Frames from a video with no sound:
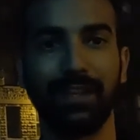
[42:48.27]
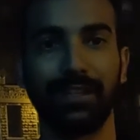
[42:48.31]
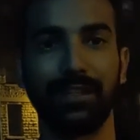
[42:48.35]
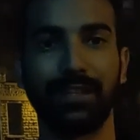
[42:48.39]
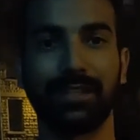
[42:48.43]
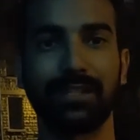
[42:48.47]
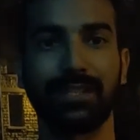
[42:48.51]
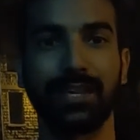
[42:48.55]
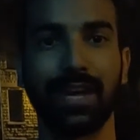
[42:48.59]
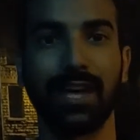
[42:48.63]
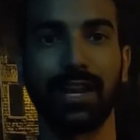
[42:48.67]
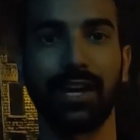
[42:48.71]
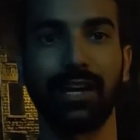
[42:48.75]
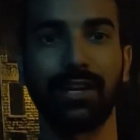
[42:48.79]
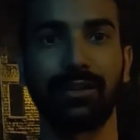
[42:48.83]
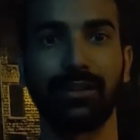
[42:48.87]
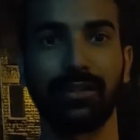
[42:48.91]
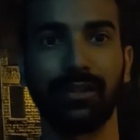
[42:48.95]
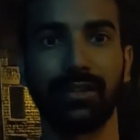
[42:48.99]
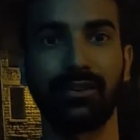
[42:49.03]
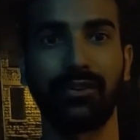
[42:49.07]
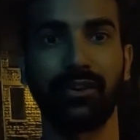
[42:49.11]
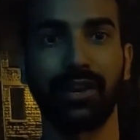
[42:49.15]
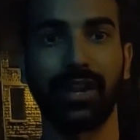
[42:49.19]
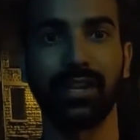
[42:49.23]
just headed to
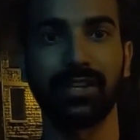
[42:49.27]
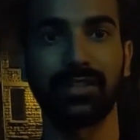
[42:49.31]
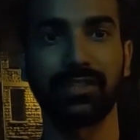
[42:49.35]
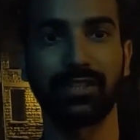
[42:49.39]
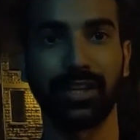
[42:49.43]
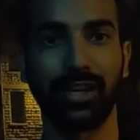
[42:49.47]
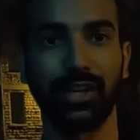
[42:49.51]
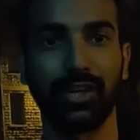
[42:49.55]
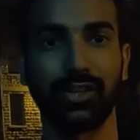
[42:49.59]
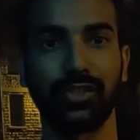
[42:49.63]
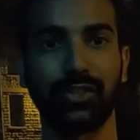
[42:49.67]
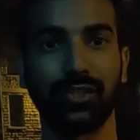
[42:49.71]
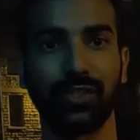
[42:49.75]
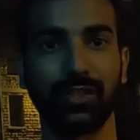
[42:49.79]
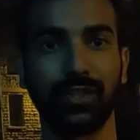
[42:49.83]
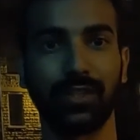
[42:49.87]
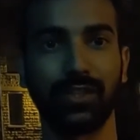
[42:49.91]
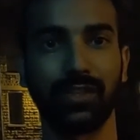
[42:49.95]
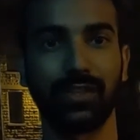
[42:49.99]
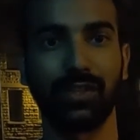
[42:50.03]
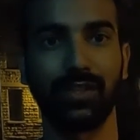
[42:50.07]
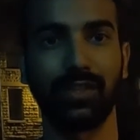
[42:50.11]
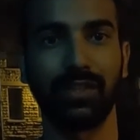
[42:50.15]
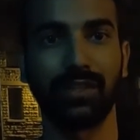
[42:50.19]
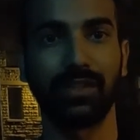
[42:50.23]
the train
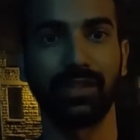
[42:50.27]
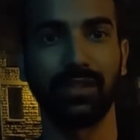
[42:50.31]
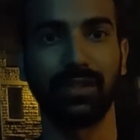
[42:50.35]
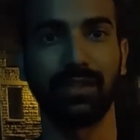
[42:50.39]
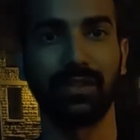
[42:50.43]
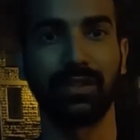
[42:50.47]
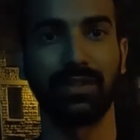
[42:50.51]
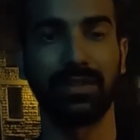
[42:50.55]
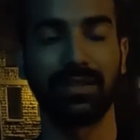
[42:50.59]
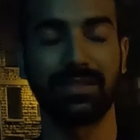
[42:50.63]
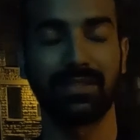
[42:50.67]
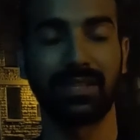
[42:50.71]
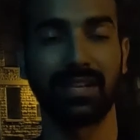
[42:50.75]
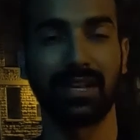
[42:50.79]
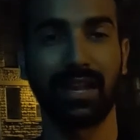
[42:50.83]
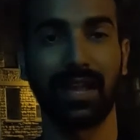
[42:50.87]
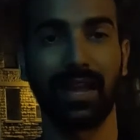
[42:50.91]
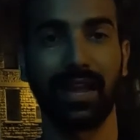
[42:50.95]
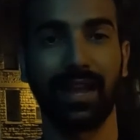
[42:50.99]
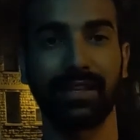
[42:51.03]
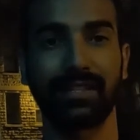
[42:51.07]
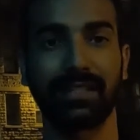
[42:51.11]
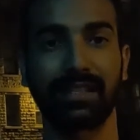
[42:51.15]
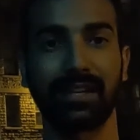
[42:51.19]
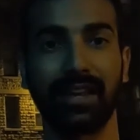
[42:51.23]
station this is the
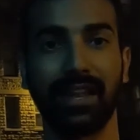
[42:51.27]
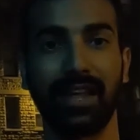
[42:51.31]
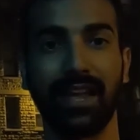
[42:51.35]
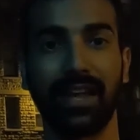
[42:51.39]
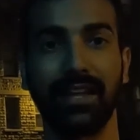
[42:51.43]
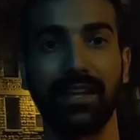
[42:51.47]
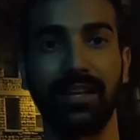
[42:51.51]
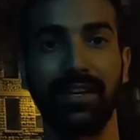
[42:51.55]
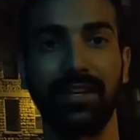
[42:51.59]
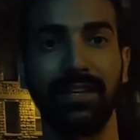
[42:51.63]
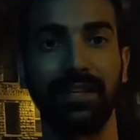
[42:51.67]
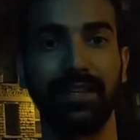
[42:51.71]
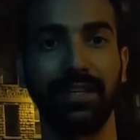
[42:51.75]
last leg